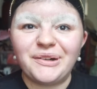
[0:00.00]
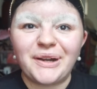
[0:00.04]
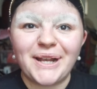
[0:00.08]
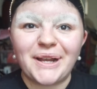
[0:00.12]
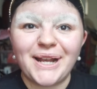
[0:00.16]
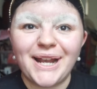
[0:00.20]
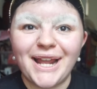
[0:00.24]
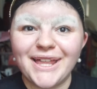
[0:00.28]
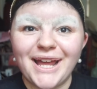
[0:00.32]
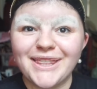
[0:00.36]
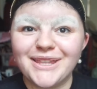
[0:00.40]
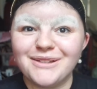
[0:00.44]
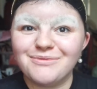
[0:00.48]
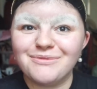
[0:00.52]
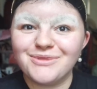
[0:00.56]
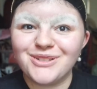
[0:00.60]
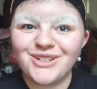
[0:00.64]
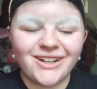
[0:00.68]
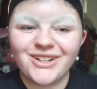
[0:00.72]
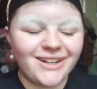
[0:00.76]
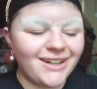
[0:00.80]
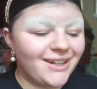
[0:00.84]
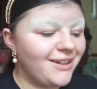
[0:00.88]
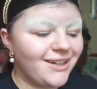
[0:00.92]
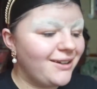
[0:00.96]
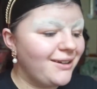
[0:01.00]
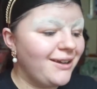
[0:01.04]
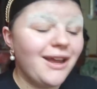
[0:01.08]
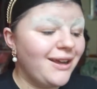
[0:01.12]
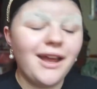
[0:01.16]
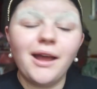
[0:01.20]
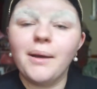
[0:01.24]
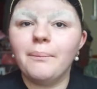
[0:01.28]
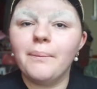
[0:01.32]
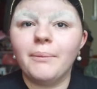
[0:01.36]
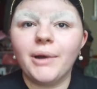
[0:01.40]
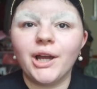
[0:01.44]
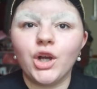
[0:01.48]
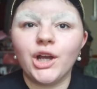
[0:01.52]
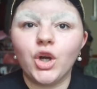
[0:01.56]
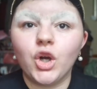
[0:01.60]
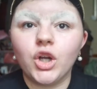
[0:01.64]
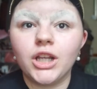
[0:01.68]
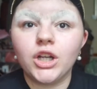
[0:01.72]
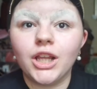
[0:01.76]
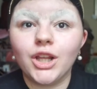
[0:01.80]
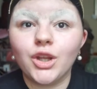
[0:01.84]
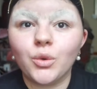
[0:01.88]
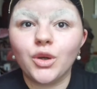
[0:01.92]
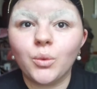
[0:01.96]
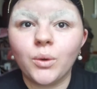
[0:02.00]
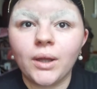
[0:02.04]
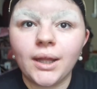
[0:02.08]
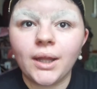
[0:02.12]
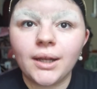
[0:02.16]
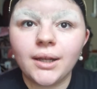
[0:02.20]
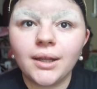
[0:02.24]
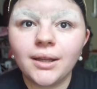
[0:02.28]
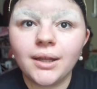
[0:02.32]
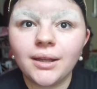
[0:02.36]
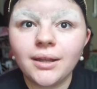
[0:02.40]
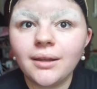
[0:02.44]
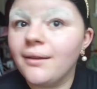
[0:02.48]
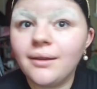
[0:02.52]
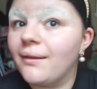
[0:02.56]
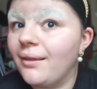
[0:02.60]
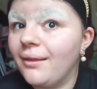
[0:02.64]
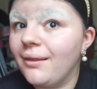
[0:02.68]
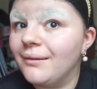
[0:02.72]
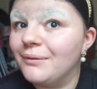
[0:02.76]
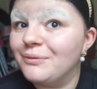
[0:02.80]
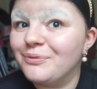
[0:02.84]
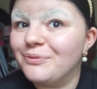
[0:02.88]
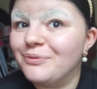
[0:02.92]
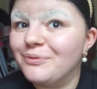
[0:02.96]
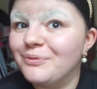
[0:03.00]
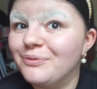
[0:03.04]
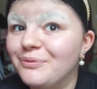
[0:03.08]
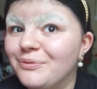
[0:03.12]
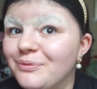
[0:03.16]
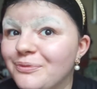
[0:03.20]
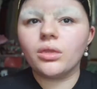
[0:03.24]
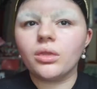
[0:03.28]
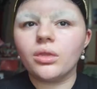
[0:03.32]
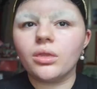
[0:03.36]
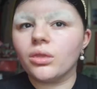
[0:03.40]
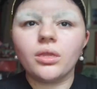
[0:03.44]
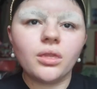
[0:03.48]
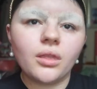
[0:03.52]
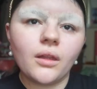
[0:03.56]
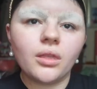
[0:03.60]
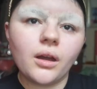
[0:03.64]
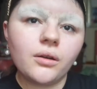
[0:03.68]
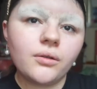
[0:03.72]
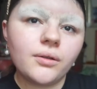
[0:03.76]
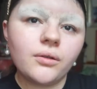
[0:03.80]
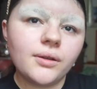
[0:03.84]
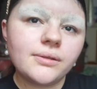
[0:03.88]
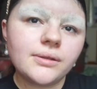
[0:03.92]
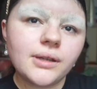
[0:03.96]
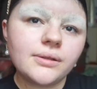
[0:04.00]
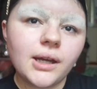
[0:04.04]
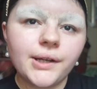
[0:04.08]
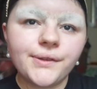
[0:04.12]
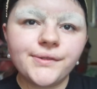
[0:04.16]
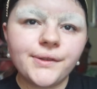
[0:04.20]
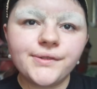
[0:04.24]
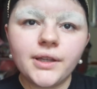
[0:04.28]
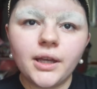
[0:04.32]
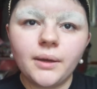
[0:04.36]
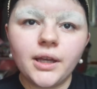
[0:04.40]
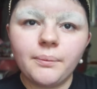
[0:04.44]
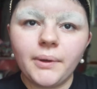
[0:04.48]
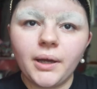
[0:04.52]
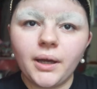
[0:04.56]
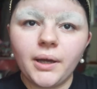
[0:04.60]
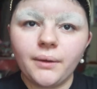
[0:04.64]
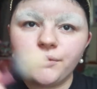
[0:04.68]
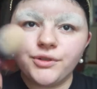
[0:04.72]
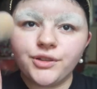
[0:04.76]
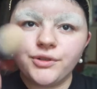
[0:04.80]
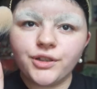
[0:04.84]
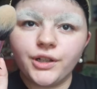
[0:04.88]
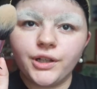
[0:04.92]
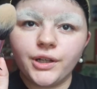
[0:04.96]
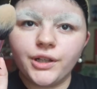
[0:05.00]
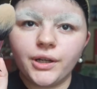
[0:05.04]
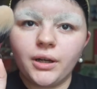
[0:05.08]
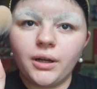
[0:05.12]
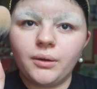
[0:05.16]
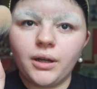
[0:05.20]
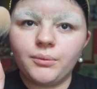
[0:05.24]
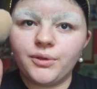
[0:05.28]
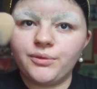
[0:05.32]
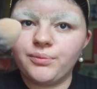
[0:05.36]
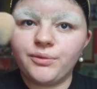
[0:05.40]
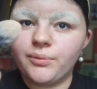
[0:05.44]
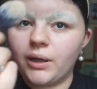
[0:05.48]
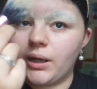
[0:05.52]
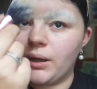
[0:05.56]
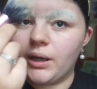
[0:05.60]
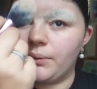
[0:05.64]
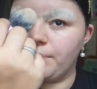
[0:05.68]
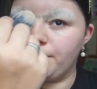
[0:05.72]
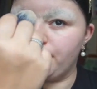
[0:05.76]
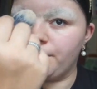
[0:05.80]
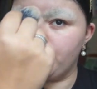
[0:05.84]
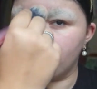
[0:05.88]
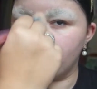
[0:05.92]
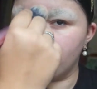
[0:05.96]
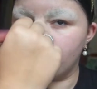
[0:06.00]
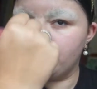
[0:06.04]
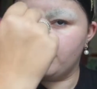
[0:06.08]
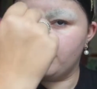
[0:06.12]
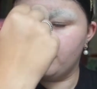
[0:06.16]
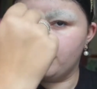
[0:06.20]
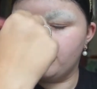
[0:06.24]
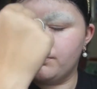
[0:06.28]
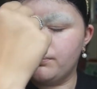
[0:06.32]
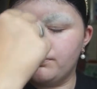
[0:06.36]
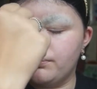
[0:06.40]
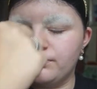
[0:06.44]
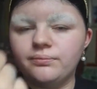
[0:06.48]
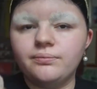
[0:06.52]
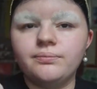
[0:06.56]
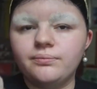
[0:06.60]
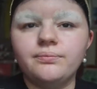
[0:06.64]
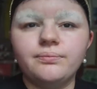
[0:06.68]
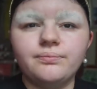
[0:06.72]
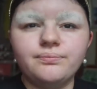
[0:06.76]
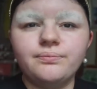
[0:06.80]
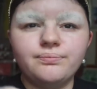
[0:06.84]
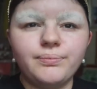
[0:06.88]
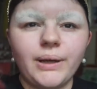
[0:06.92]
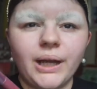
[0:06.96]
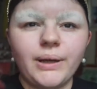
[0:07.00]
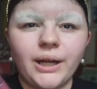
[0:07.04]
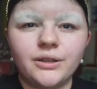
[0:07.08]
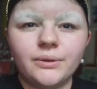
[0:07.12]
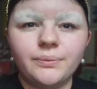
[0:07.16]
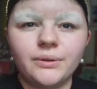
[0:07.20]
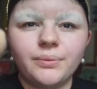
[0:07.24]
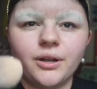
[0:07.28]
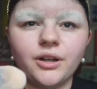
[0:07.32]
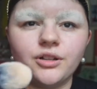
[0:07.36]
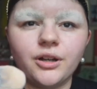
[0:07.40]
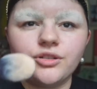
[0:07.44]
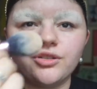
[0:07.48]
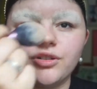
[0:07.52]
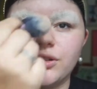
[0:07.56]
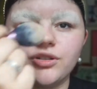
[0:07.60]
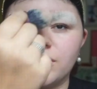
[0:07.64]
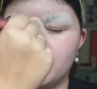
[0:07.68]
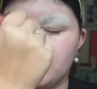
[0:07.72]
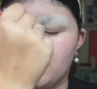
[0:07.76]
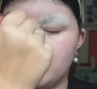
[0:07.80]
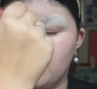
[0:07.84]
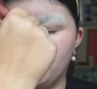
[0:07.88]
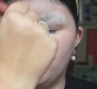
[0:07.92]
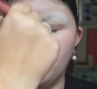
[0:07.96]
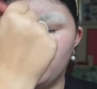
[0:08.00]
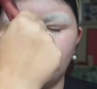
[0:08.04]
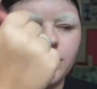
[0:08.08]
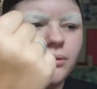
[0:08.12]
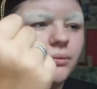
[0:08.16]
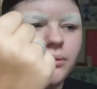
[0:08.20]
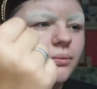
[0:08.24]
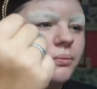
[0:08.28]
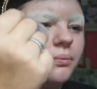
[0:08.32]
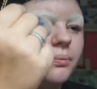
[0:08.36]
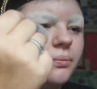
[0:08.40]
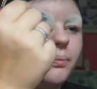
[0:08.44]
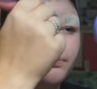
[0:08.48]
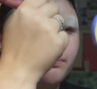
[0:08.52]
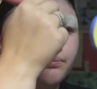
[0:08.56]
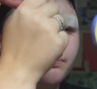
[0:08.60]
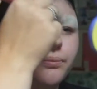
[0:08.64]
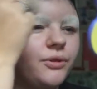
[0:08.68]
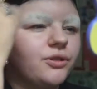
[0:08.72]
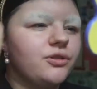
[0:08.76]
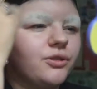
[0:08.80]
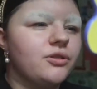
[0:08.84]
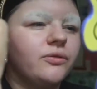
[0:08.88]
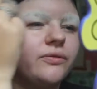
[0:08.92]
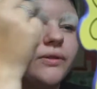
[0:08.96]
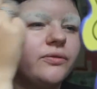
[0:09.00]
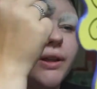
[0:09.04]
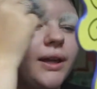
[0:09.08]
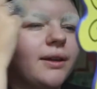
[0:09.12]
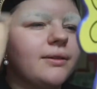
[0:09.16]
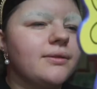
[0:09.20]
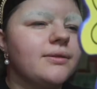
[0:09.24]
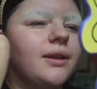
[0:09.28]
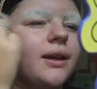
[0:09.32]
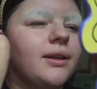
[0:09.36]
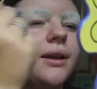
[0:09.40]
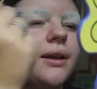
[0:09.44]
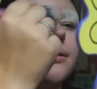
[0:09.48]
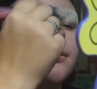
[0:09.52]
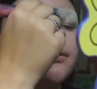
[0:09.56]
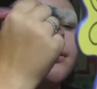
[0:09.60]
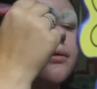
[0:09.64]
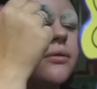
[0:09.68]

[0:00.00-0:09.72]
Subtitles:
let them dry. My god, I look weird. Now it's kind of set a bit. I'm just going to go in with my powder brush just to brush off the excess.